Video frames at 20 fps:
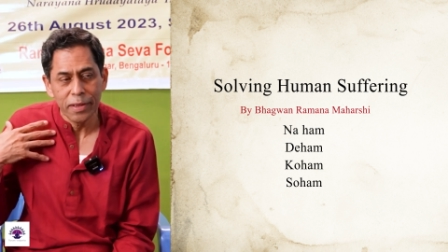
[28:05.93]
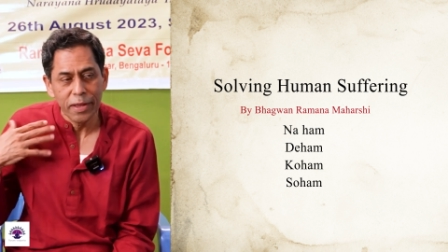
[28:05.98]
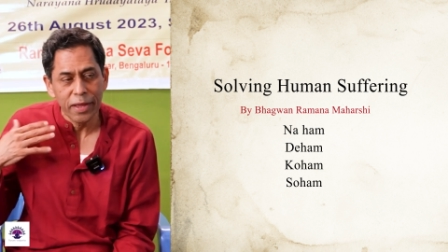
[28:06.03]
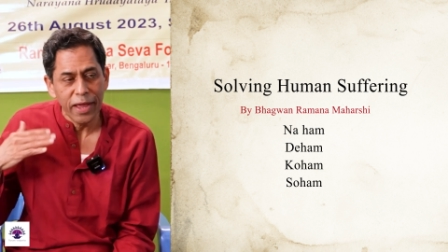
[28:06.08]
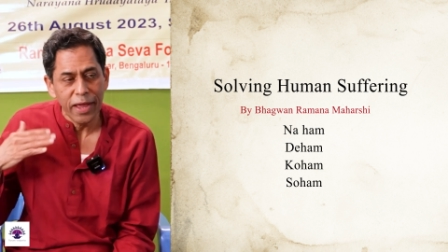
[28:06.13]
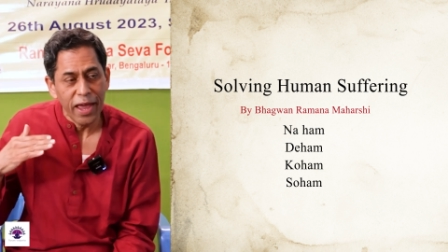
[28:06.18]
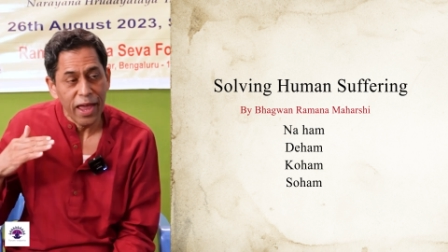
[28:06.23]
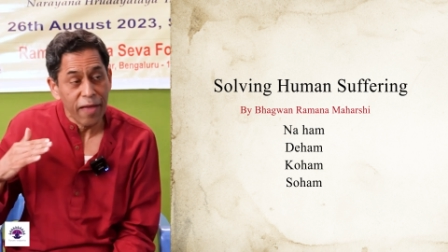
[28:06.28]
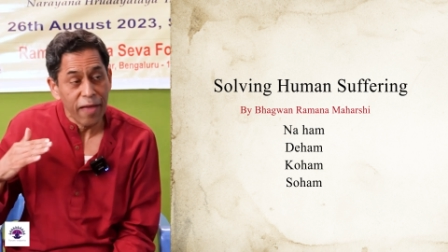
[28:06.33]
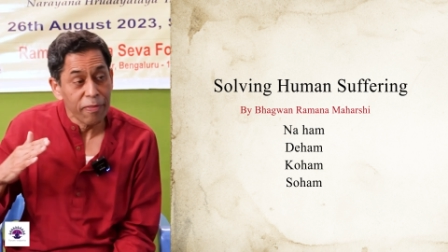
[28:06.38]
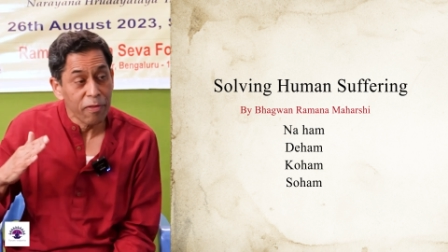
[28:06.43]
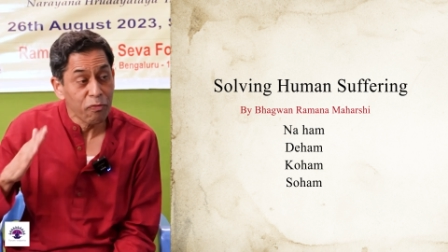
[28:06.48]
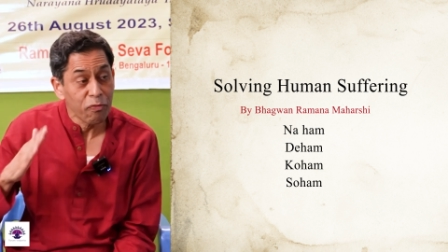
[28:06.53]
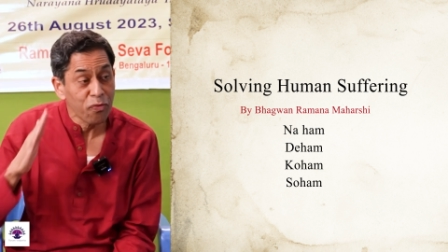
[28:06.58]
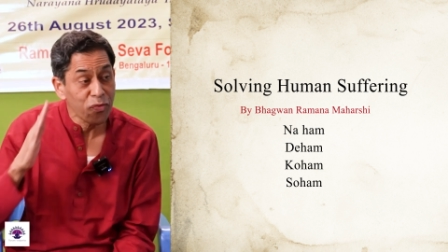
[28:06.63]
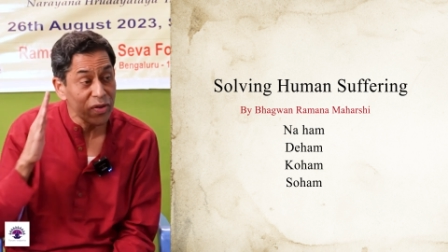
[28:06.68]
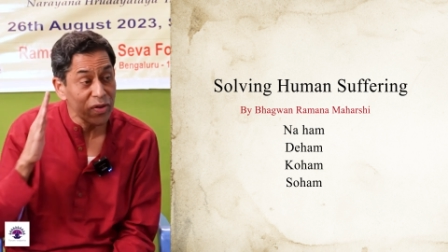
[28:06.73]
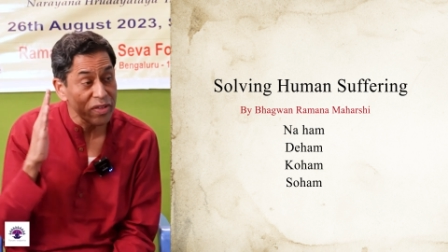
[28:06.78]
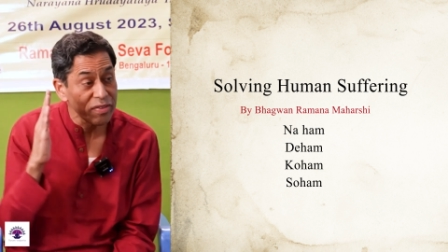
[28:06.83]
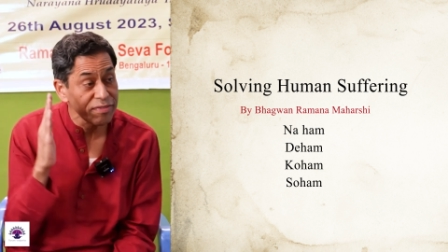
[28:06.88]
And the
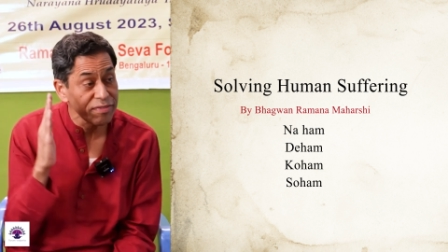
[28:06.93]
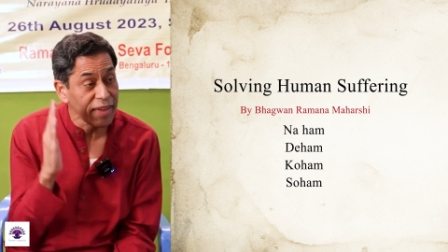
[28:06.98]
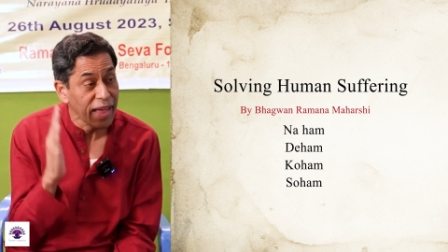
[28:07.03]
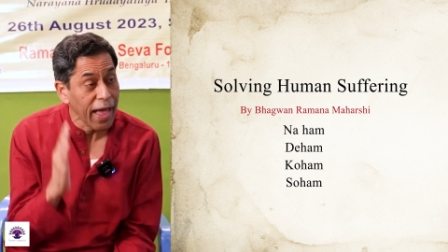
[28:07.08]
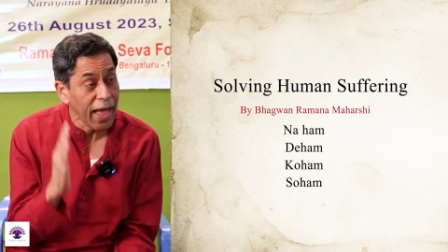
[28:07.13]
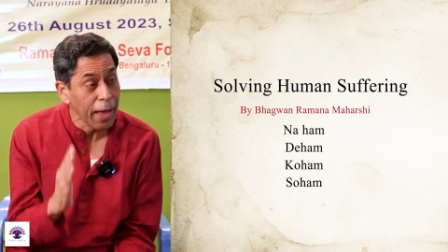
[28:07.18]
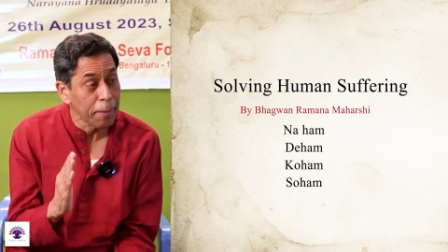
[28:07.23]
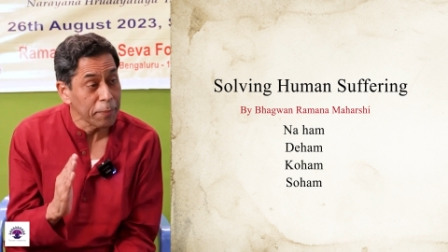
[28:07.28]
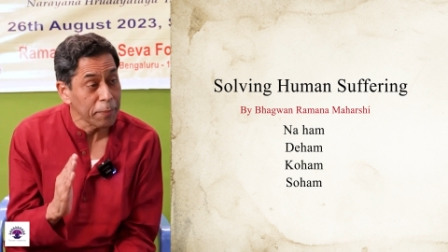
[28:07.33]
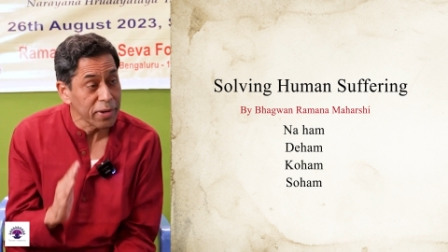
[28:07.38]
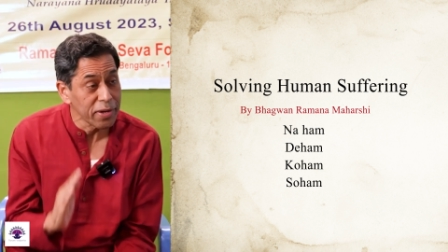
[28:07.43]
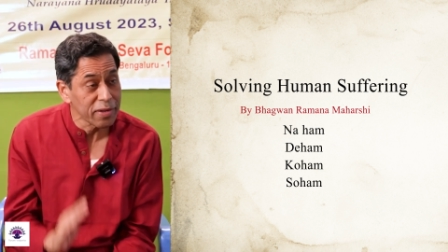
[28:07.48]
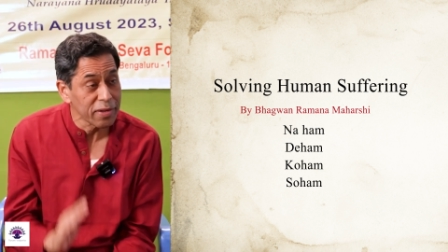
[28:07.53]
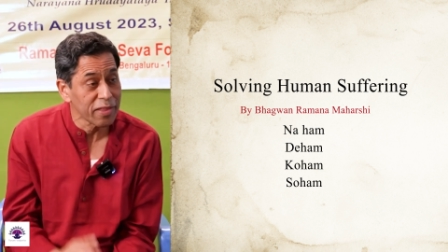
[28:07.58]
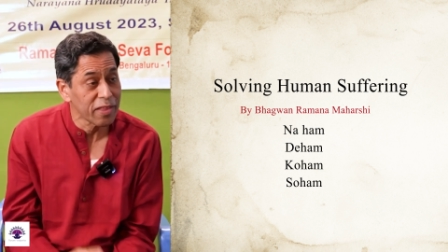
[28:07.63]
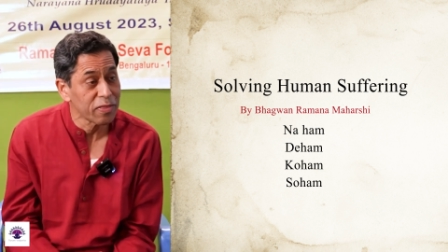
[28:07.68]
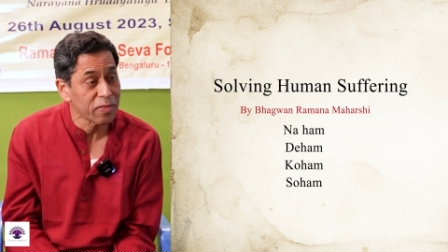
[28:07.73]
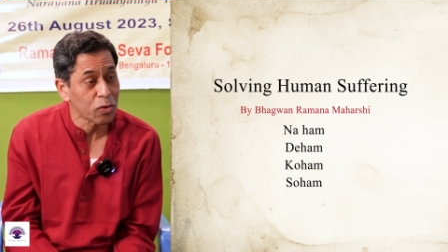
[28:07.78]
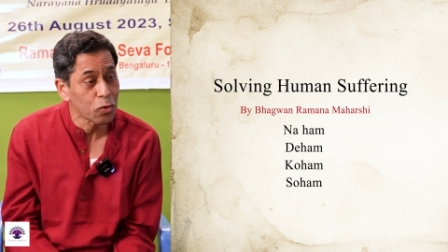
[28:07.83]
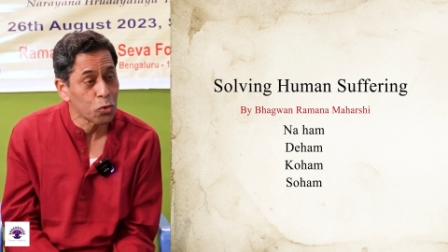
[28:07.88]
first hammer
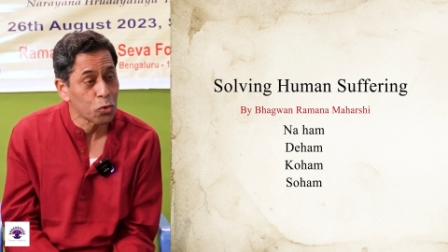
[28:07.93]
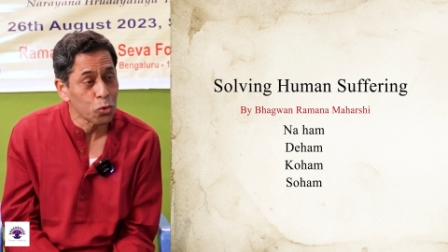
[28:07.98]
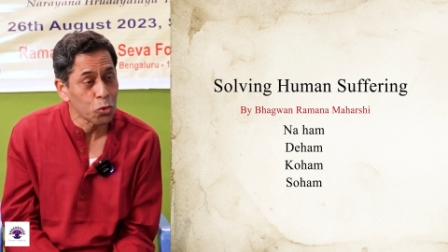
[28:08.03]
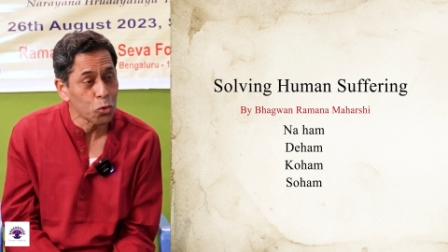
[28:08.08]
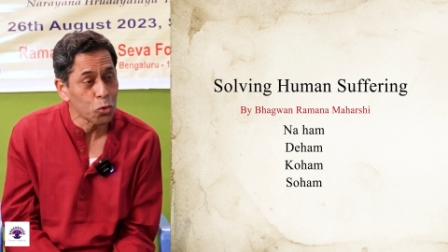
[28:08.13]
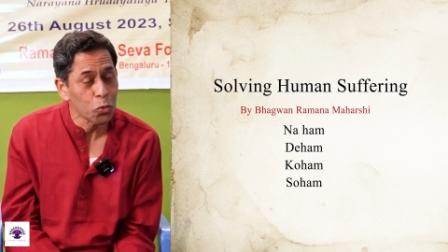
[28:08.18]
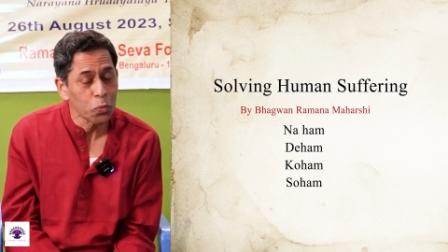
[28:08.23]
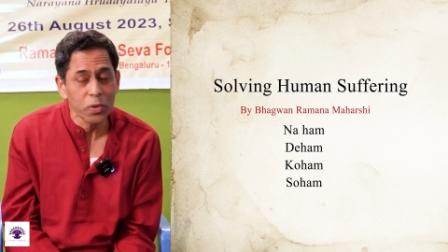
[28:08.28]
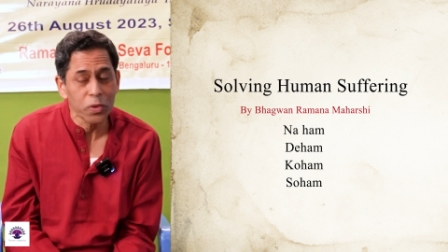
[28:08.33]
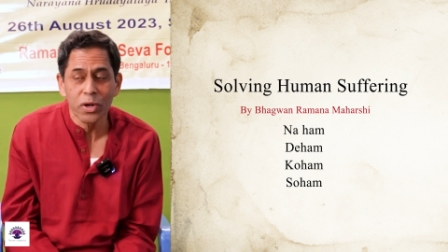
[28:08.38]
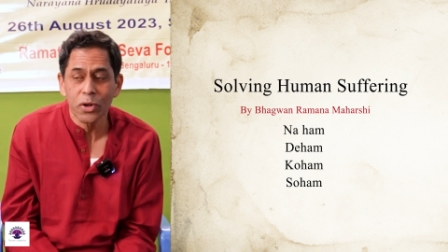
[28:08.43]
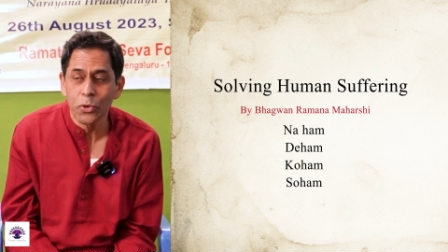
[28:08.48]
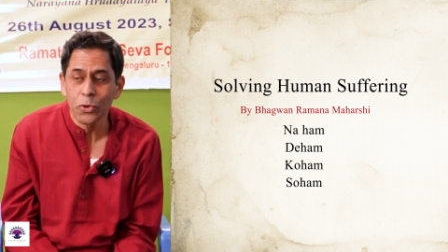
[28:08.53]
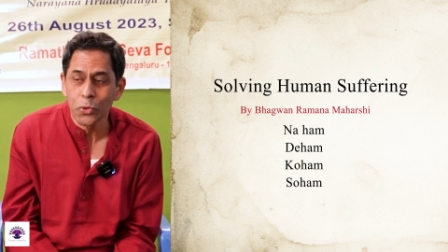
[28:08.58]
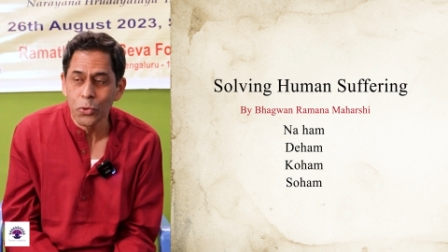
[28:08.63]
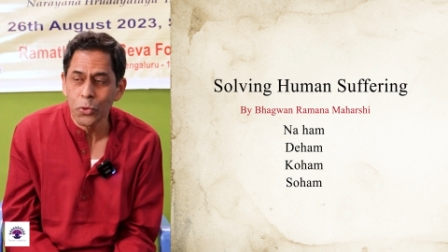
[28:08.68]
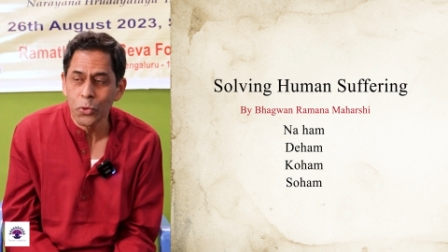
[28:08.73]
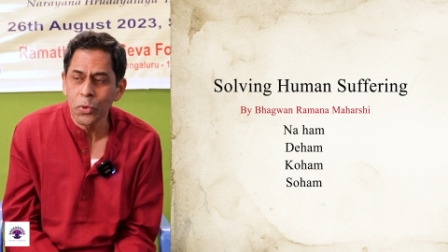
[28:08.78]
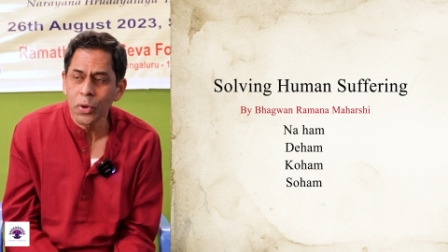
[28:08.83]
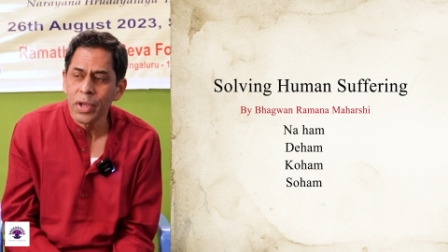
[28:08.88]
that the Guru will
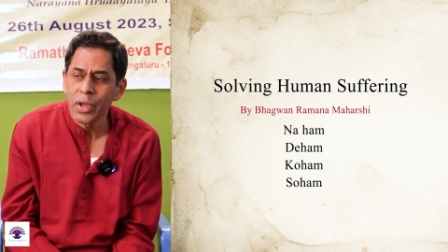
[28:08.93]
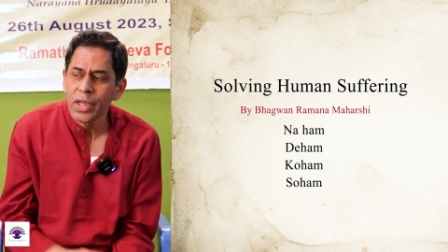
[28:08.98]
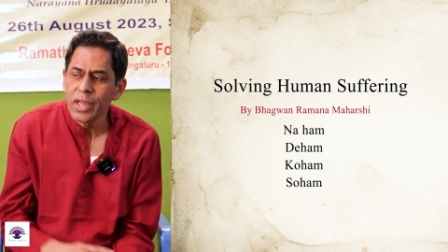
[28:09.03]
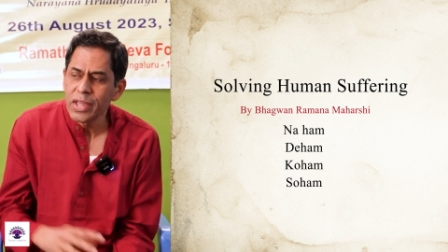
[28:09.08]
do